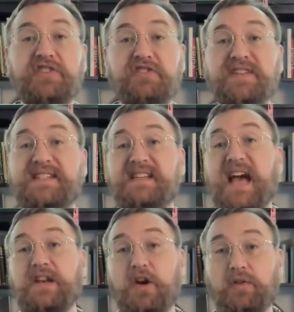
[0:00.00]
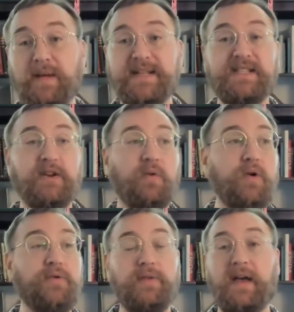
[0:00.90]
to see that no limits to
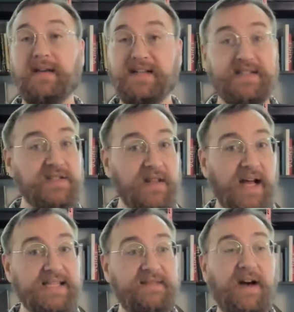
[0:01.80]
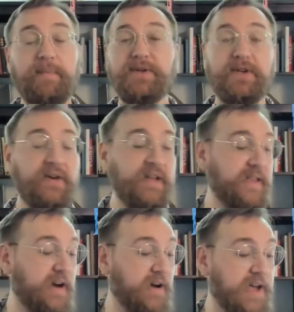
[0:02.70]
growth because there's lots of opportunity
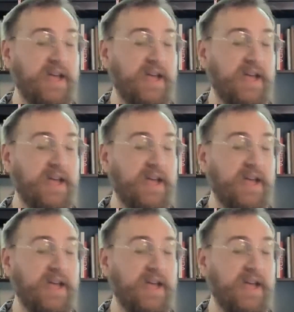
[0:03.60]
there.